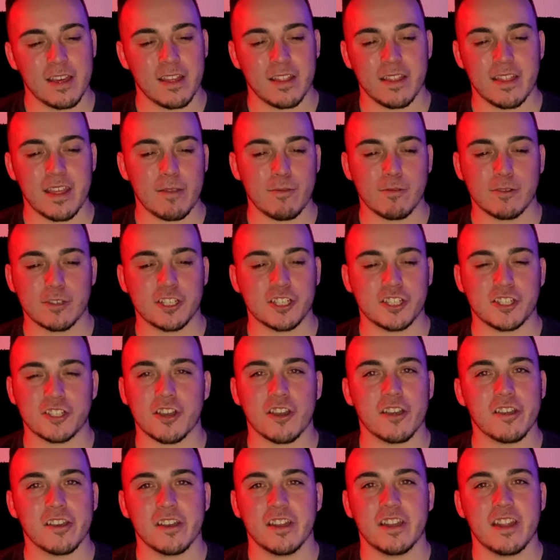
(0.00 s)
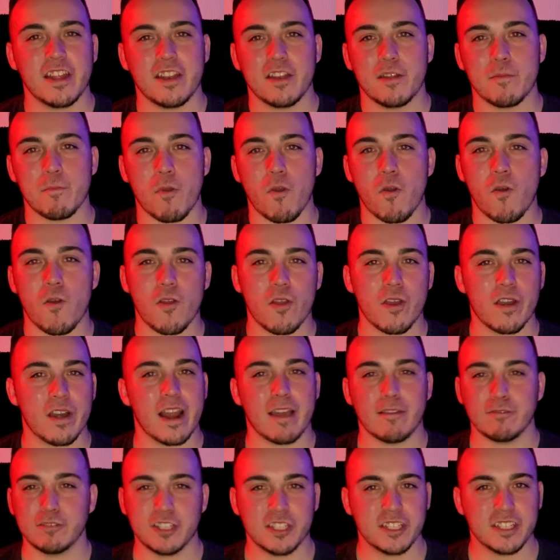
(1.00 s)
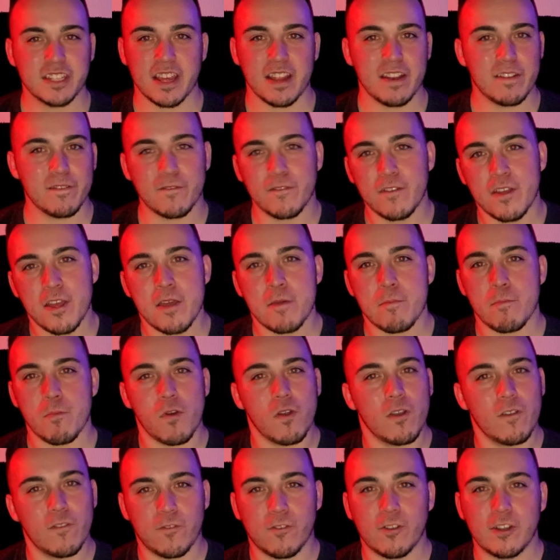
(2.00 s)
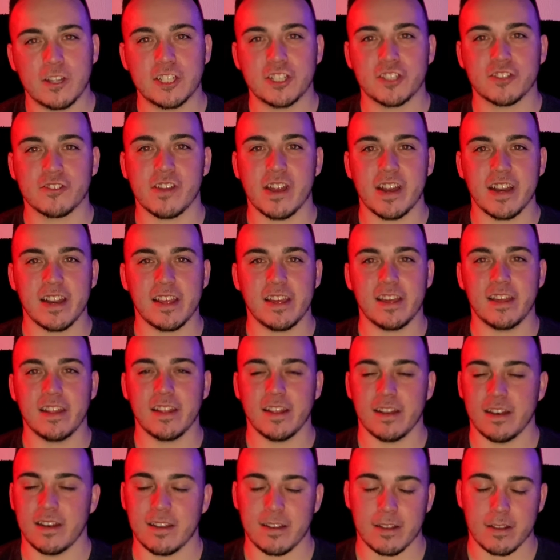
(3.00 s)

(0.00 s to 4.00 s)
they were just turning into more, and I was just getting more frustrated and